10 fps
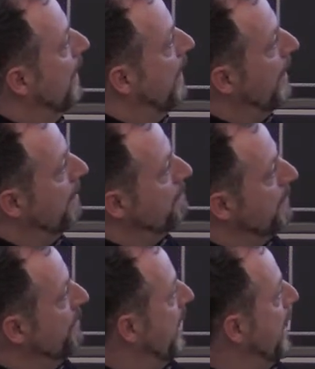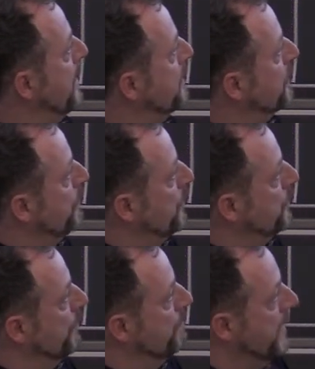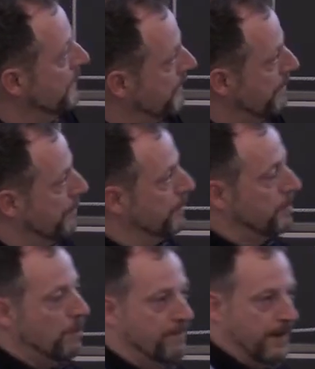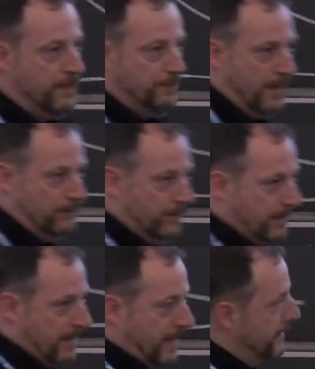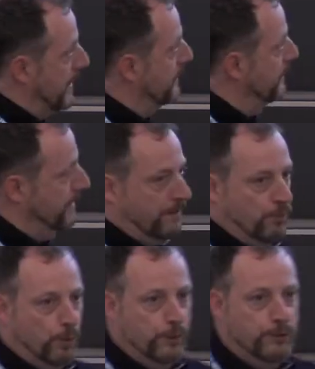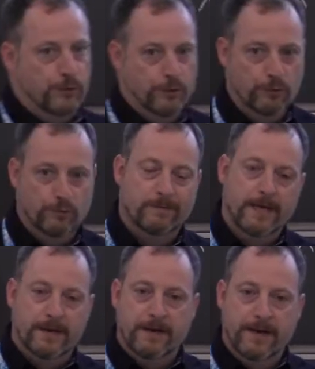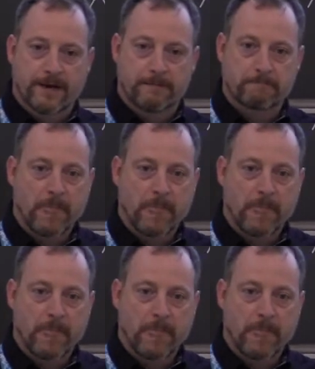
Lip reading: In fact, any distribution with mean zero and covariance matrix, the identity would do in here.